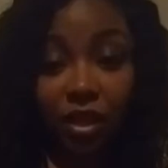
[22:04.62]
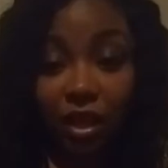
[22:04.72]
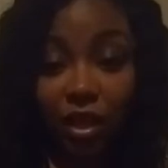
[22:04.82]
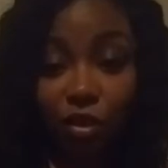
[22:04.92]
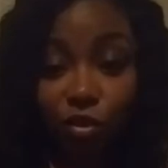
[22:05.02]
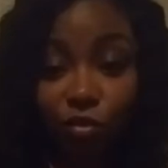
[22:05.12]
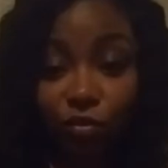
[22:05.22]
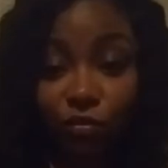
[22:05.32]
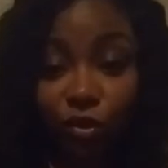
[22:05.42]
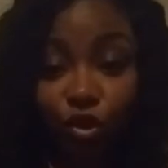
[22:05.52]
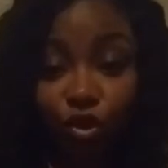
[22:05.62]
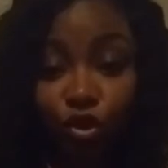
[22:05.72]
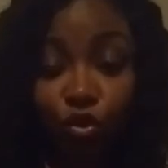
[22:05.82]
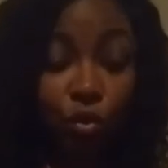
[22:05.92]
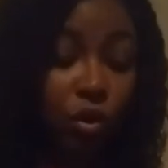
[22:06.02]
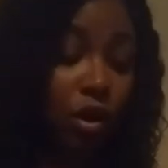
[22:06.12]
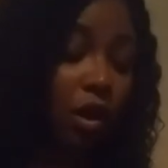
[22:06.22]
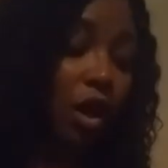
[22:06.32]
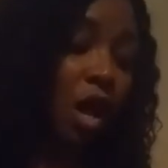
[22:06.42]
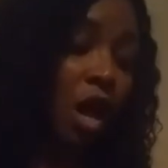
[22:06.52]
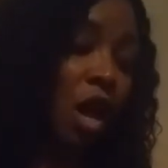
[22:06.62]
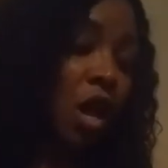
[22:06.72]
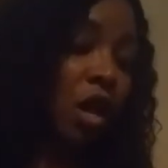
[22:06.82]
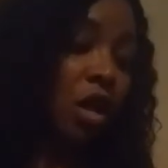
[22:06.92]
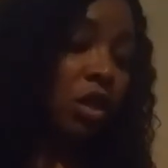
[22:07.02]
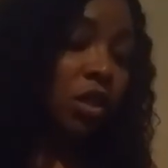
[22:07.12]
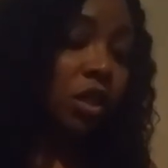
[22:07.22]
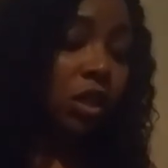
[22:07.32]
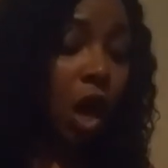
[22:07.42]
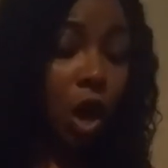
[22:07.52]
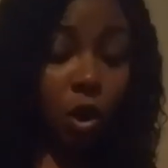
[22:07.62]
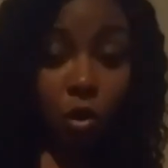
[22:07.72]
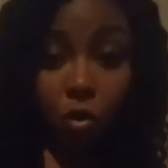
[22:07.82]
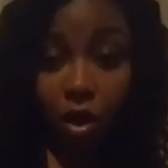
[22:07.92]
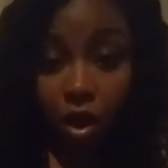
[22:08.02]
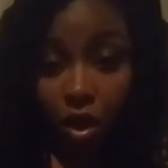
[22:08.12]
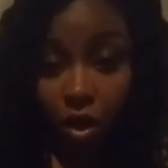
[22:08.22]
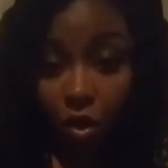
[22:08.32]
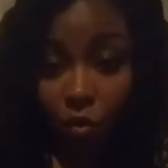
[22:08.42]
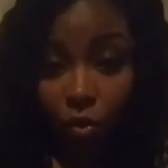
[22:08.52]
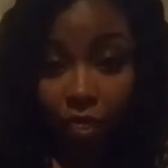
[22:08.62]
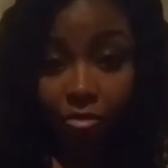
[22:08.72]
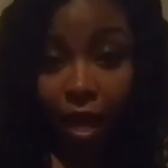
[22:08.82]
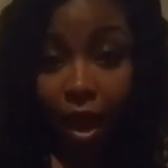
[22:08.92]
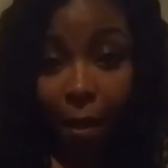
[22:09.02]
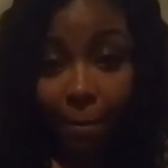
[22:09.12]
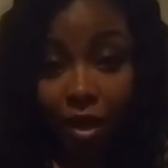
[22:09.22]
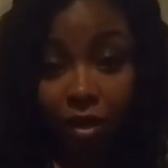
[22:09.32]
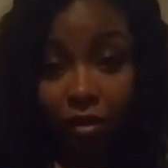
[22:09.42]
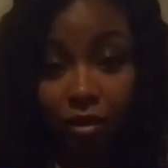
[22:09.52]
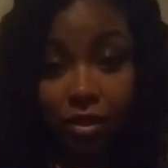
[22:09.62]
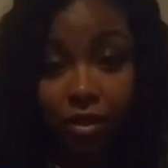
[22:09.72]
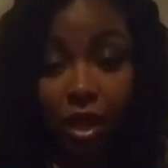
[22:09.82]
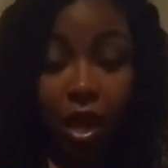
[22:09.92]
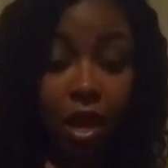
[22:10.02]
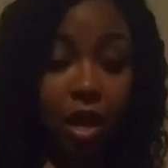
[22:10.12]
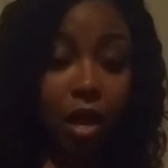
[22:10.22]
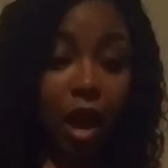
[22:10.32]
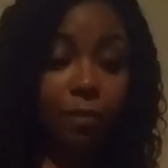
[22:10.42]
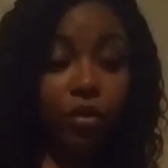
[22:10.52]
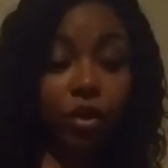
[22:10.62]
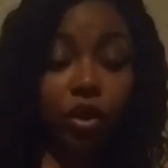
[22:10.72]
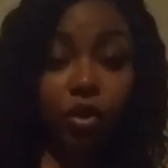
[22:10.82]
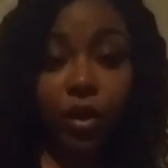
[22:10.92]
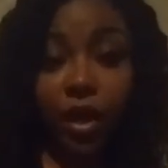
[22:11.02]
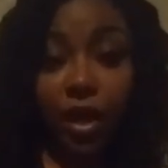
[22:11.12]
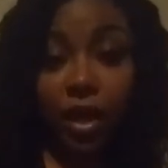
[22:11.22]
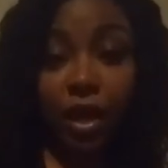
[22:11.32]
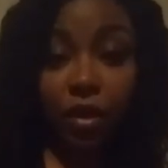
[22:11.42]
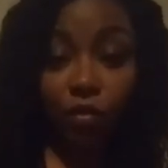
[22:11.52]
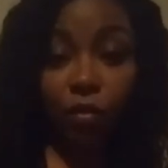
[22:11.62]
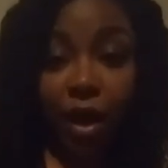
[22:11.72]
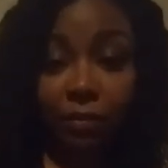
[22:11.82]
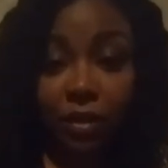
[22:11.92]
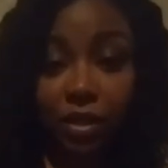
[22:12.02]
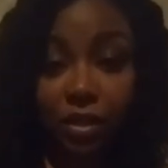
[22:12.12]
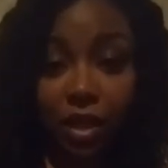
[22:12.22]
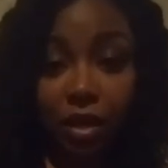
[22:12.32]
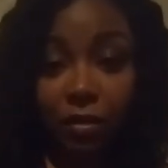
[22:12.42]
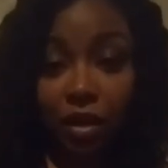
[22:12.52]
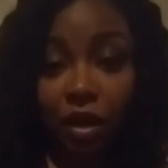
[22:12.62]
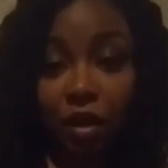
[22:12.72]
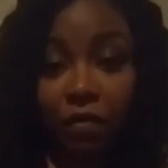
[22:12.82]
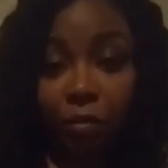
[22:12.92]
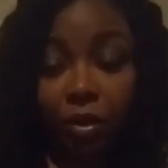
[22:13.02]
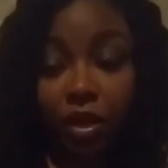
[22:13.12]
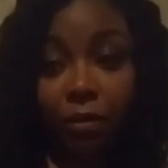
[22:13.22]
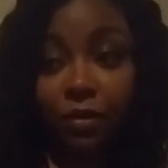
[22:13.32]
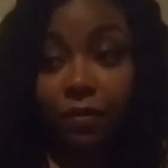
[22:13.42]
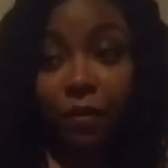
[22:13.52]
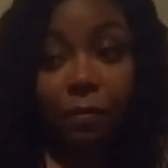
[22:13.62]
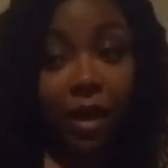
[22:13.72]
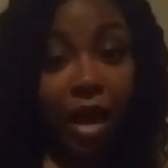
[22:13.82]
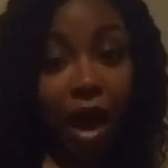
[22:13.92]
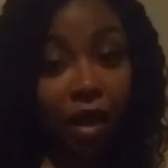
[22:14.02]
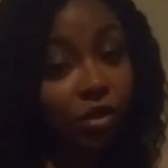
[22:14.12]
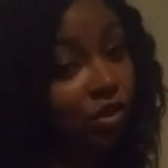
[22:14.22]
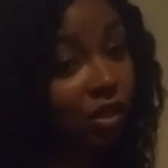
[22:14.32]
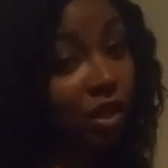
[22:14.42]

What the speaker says: into for sure. So, with that being said, I'm going to go ahead and wrap this segment of Prenups for Bayology,